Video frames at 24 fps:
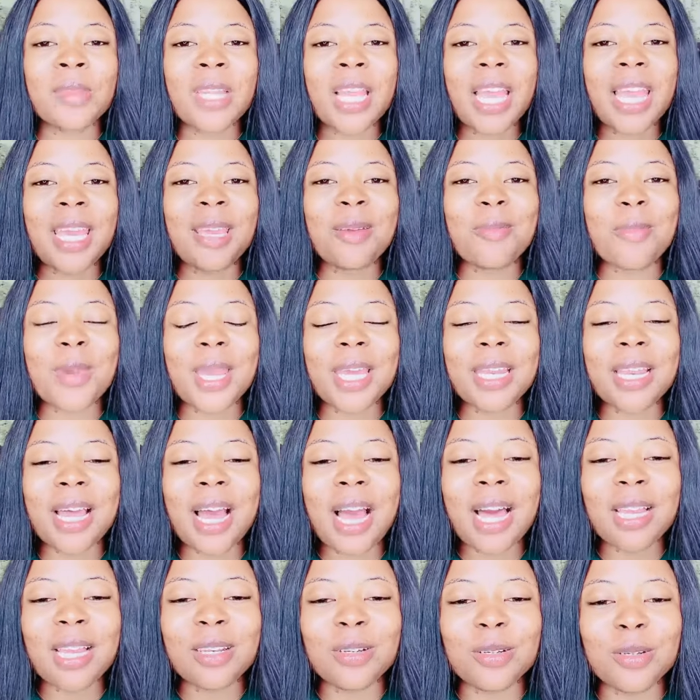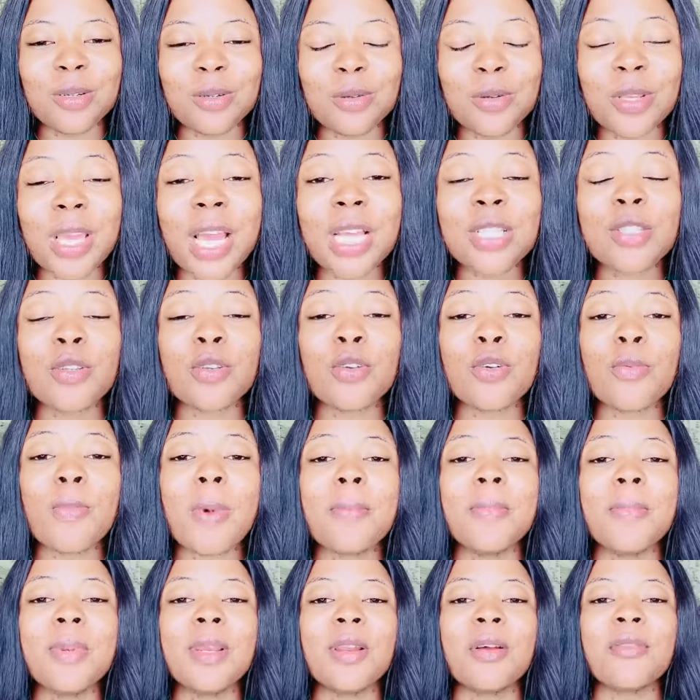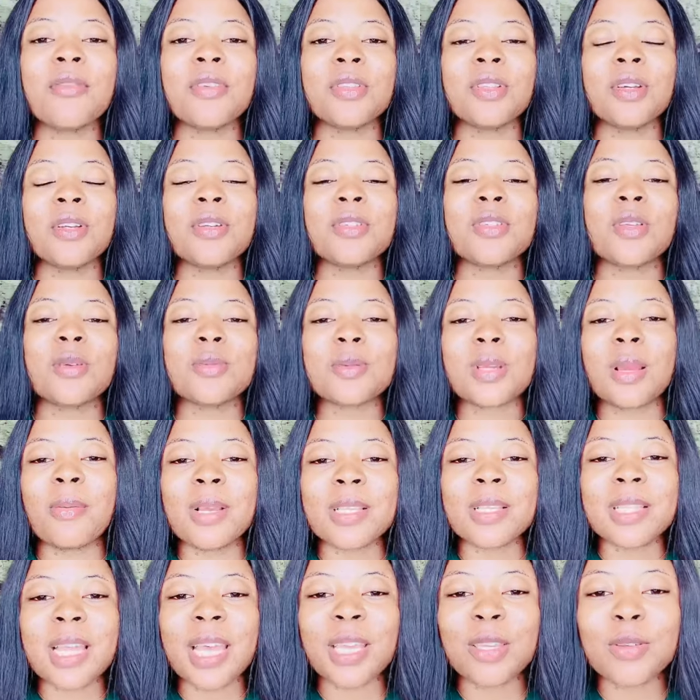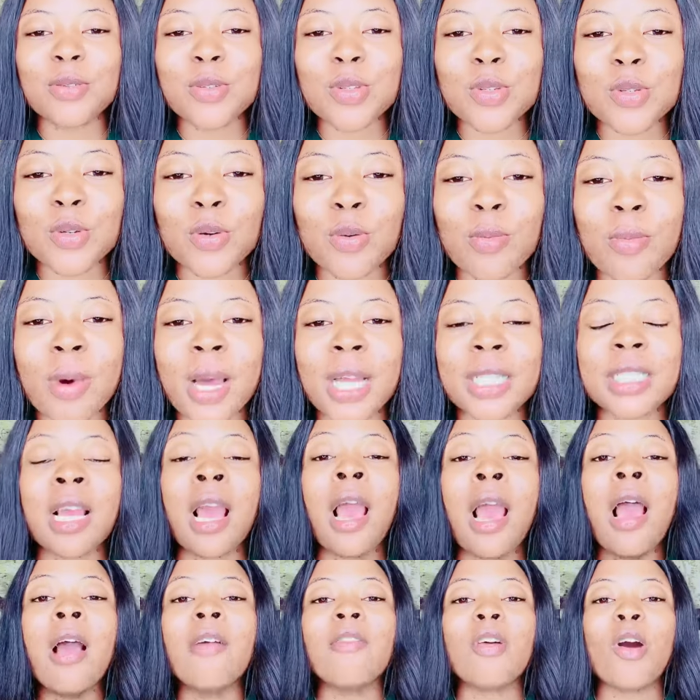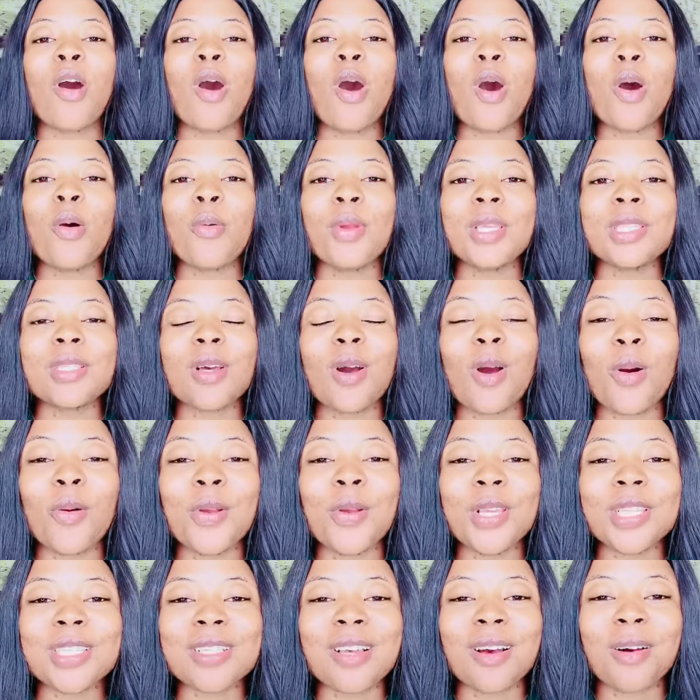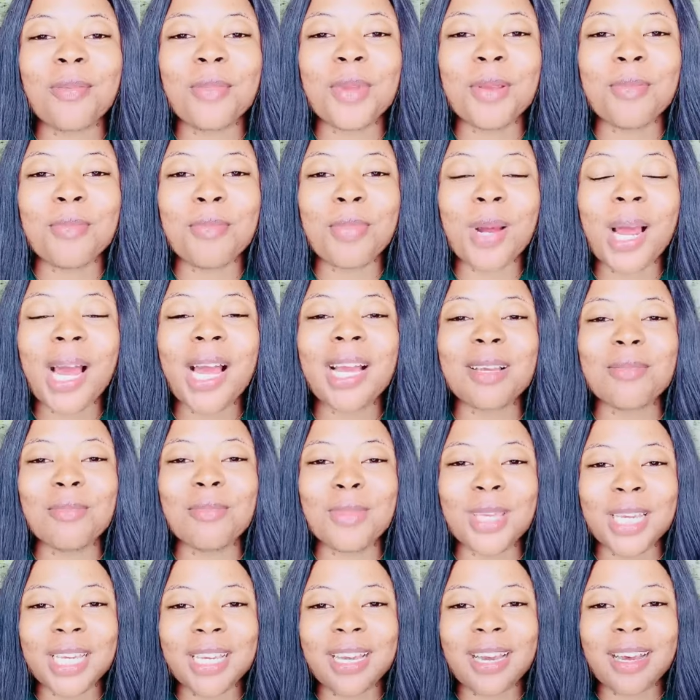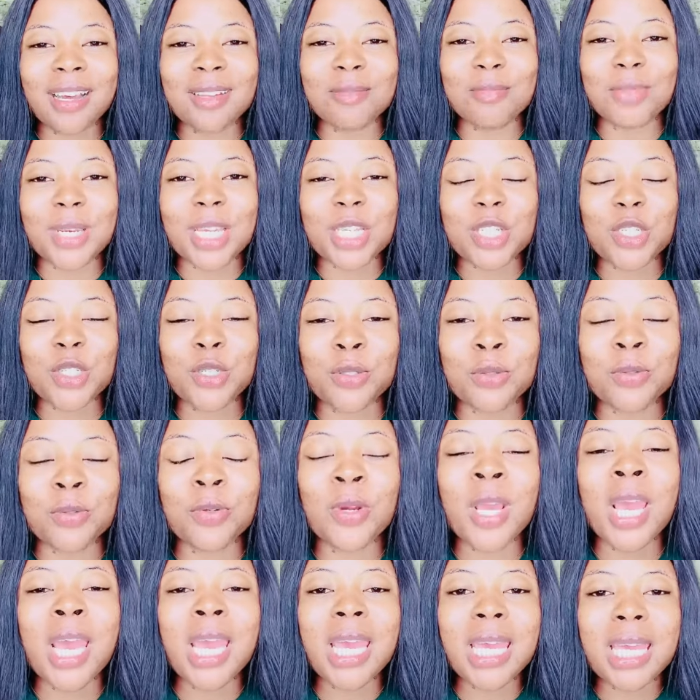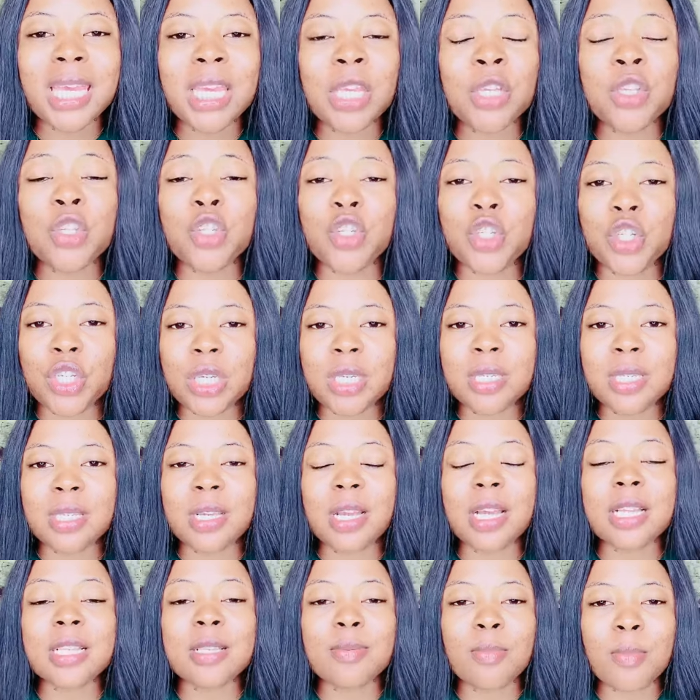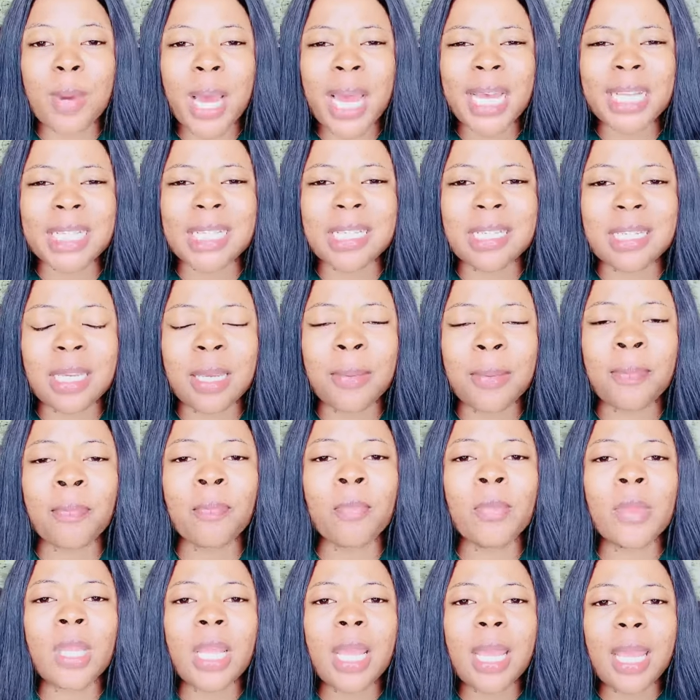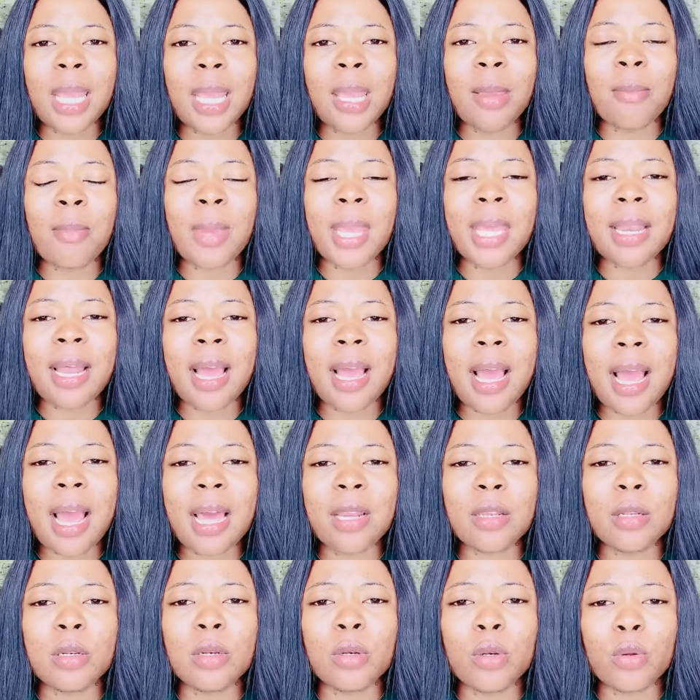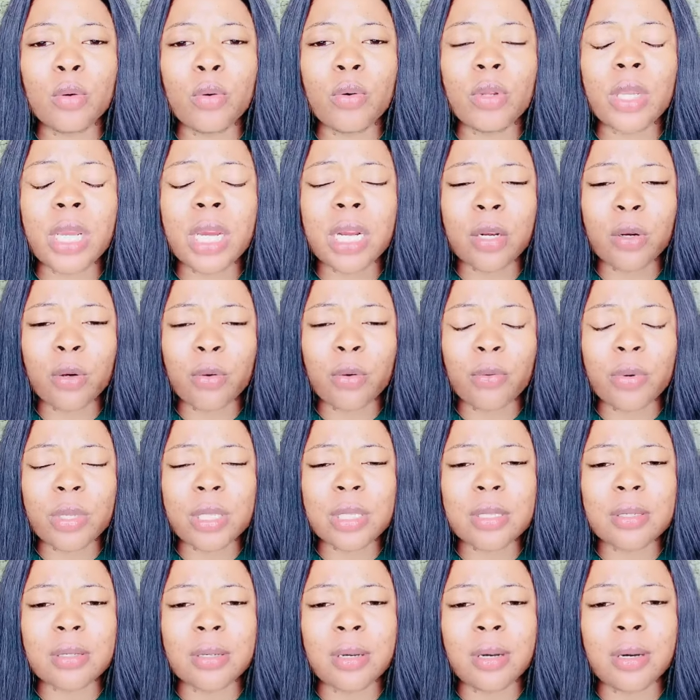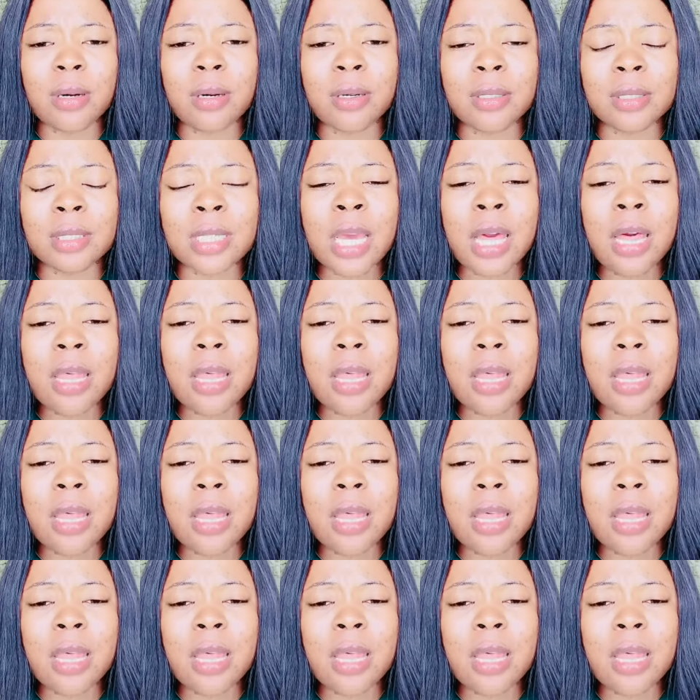Amen. Hallelujah. To you, my beloved returning subscribers, thank you so much for always coming back. May God bless you in Jesus' mighty name. Amen. Hallelujah. Glory to God.